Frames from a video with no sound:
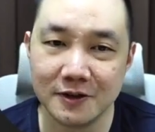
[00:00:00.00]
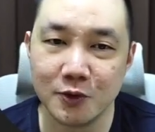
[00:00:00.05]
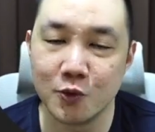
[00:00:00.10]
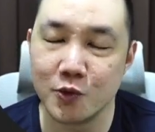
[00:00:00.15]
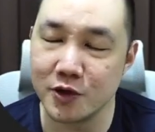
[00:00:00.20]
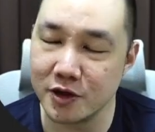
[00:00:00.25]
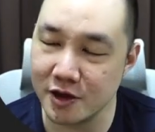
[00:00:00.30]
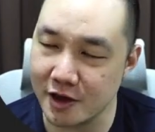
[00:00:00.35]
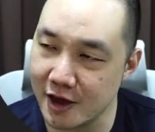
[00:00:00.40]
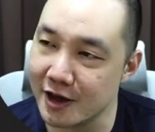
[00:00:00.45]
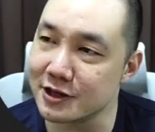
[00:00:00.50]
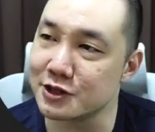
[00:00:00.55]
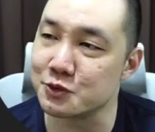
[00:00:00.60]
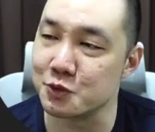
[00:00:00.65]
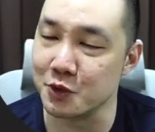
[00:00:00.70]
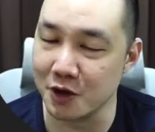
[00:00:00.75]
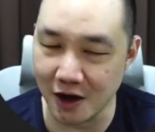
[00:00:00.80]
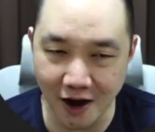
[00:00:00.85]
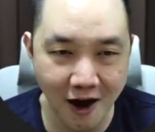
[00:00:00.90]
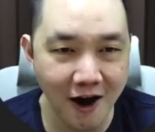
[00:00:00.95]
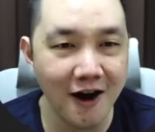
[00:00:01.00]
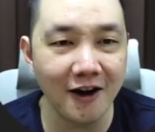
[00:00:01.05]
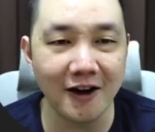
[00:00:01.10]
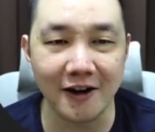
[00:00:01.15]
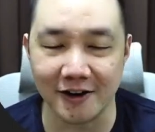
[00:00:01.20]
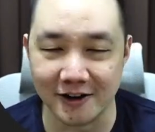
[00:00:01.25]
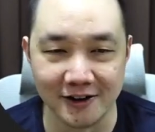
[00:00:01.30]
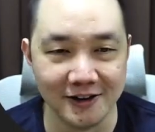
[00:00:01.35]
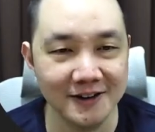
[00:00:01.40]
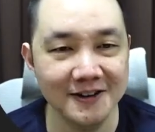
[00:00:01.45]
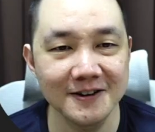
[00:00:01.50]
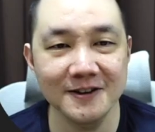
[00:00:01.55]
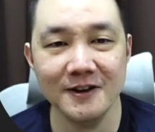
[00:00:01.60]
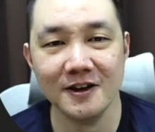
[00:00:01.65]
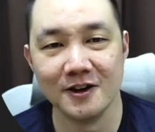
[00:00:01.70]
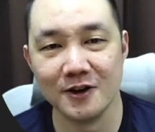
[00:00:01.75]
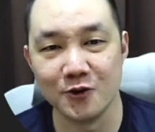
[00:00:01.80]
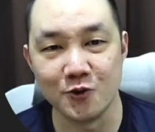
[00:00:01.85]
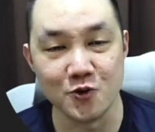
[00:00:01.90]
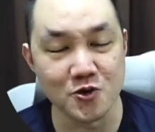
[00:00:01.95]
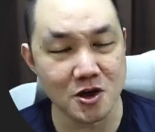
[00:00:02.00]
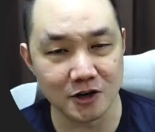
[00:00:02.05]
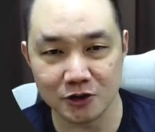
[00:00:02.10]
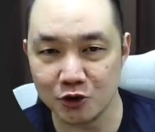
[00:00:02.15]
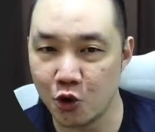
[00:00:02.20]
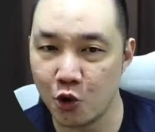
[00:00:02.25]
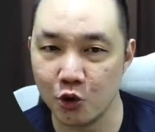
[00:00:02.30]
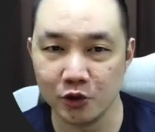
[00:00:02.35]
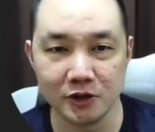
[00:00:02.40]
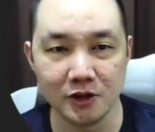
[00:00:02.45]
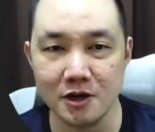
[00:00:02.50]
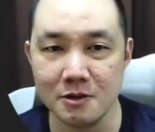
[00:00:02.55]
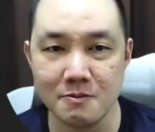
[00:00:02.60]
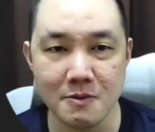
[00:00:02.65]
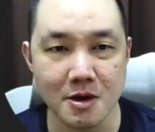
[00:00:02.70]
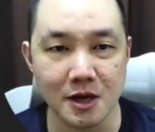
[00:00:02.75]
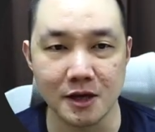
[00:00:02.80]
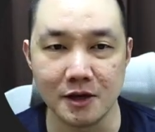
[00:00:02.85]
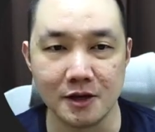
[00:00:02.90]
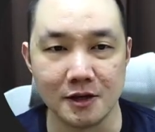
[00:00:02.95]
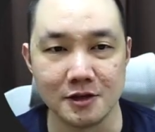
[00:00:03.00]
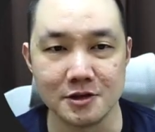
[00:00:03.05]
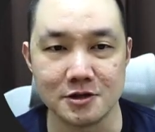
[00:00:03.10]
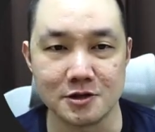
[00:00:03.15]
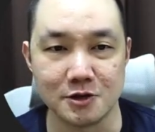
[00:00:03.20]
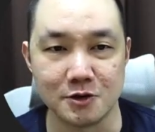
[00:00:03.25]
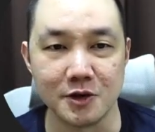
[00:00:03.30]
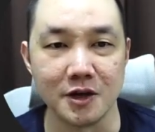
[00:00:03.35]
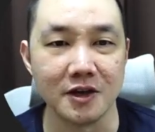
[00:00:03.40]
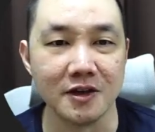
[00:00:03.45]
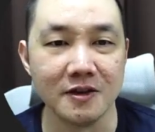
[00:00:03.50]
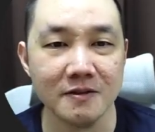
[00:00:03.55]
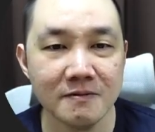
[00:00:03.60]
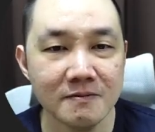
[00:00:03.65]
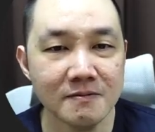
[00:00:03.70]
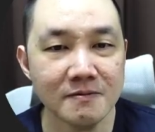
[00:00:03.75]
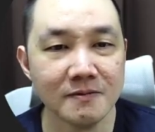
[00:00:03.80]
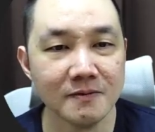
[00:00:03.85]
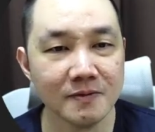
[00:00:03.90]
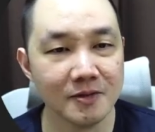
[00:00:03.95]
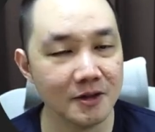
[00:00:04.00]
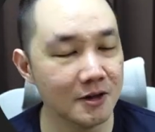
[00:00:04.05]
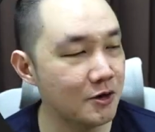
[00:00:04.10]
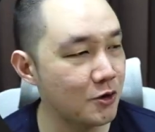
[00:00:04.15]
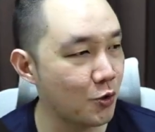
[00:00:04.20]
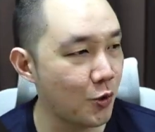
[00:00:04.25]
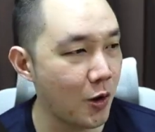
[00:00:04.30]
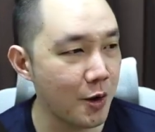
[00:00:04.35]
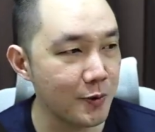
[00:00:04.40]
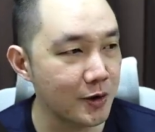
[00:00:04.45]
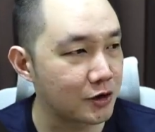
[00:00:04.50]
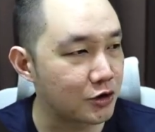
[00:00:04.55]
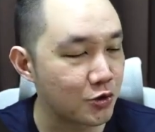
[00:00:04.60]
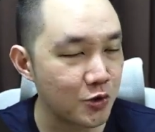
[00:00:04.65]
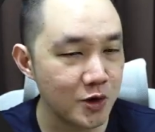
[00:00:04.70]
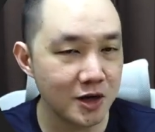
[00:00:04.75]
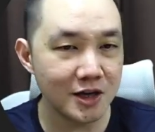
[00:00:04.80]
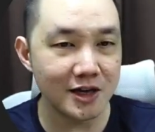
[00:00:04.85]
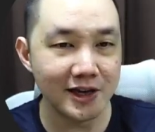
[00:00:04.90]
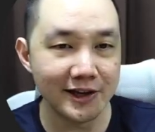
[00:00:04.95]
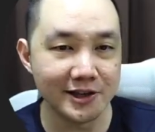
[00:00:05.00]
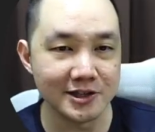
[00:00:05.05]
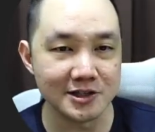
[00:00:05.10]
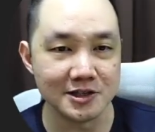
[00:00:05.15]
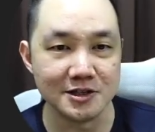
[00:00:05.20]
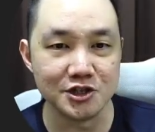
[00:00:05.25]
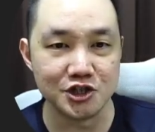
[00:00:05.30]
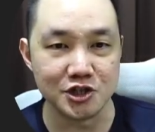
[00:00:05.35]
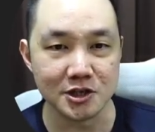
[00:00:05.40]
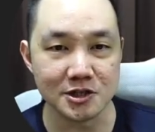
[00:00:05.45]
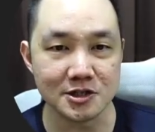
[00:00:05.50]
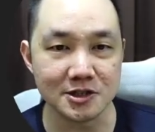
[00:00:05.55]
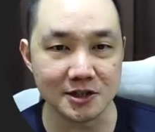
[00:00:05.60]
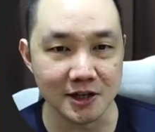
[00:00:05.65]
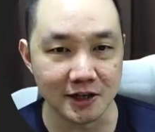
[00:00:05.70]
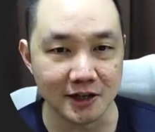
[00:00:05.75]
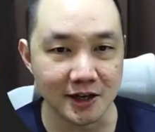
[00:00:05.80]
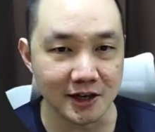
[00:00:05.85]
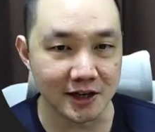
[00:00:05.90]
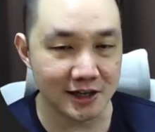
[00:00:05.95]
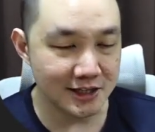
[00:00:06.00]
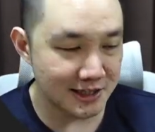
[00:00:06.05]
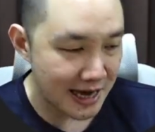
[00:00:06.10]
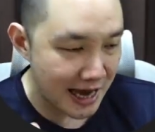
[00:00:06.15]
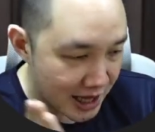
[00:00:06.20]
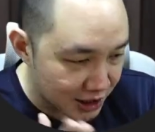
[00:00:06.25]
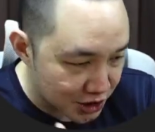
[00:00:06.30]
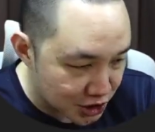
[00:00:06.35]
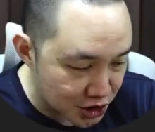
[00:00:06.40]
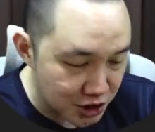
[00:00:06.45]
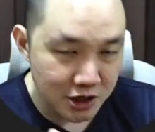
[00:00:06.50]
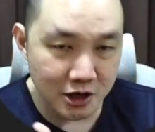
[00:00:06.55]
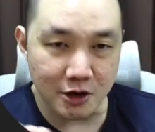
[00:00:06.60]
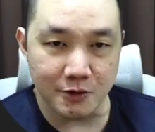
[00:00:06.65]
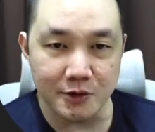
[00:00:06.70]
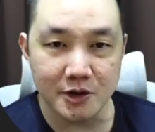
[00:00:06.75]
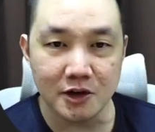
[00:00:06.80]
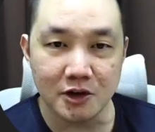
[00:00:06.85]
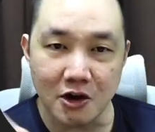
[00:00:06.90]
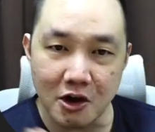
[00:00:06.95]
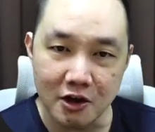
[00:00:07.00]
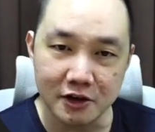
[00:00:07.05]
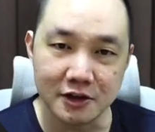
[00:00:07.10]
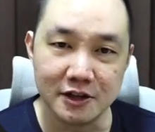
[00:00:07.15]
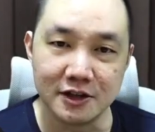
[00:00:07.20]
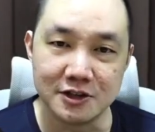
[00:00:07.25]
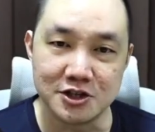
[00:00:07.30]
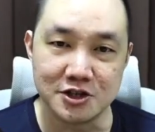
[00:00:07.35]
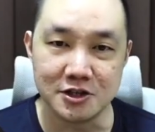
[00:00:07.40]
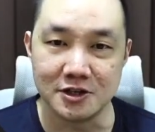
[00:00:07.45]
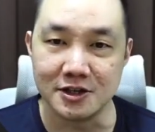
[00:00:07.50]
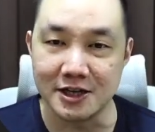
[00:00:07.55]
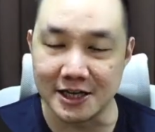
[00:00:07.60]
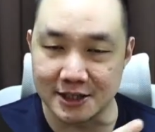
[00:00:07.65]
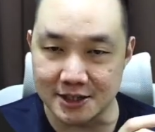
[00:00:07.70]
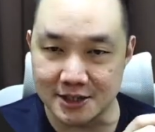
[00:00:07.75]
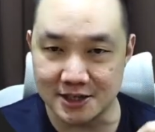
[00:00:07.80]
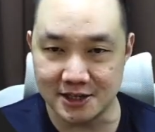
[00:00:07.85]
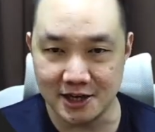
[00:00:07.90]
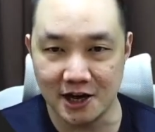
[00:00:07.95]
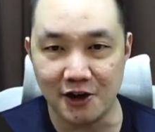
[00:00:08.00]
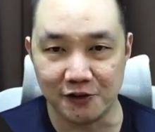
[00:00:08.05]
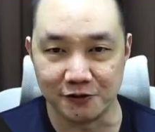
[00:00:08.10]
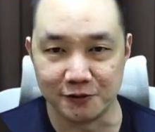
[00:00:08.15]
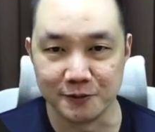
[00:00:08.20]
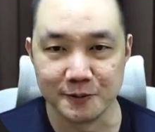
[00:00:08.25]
Yes, we are. We are totally making history. What we're doing isn't just thinking, it's engineering cognition itself.